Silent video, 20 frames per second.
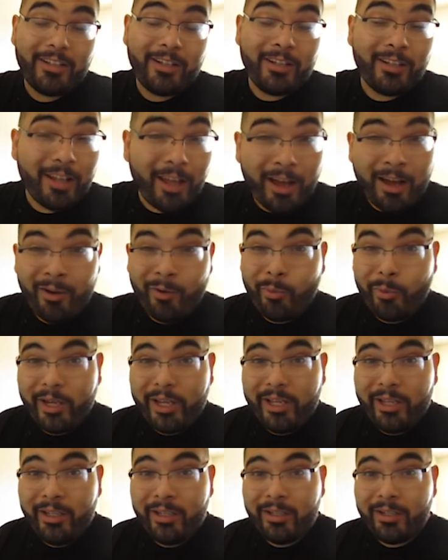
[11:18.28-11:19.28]
the long
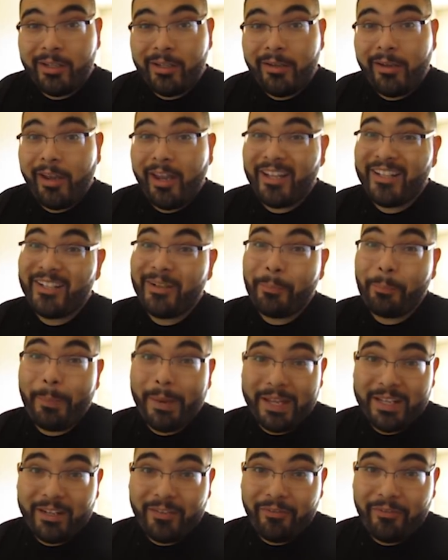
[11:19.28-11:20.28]
way and the
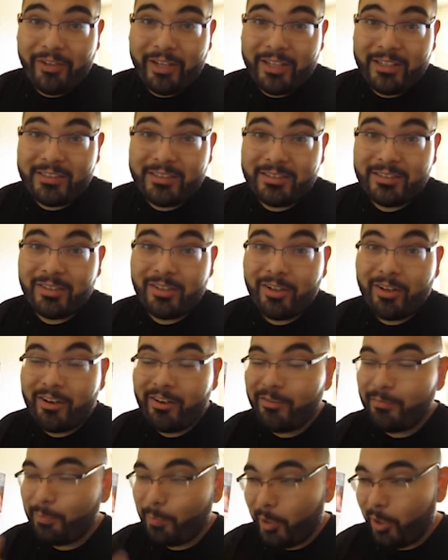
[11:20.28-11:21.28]
benefits
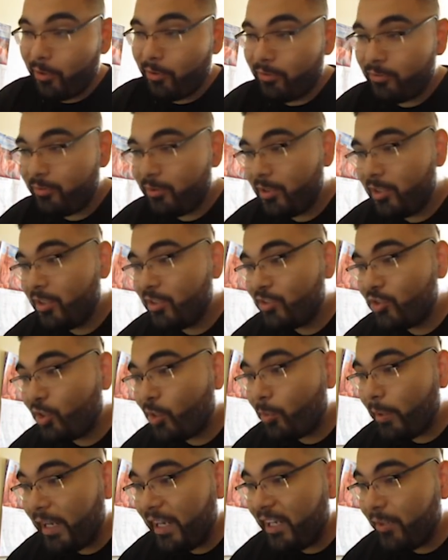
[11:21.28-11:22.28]
of both. So
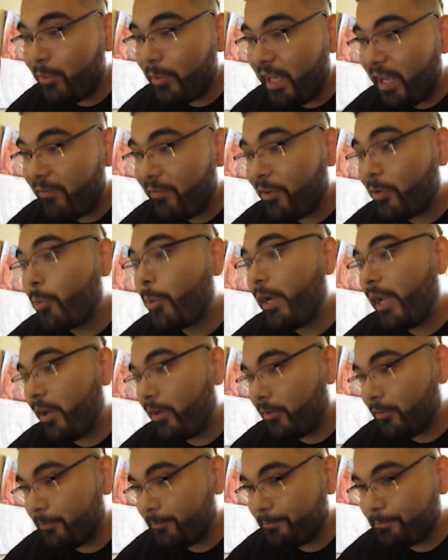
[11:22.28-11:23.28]
right here we have a
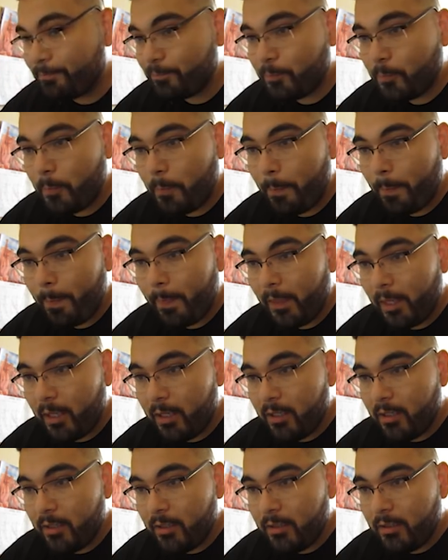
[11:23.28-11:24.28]
crown.
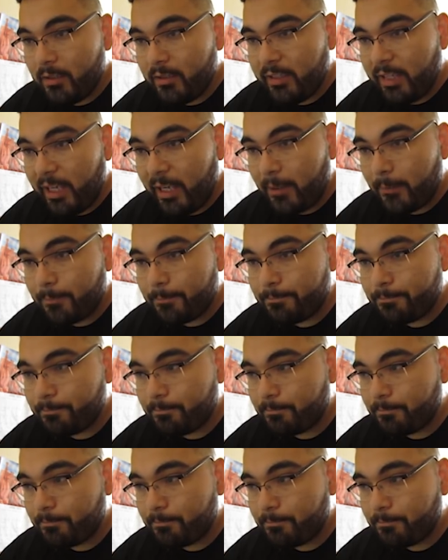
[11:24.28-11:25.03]
Now,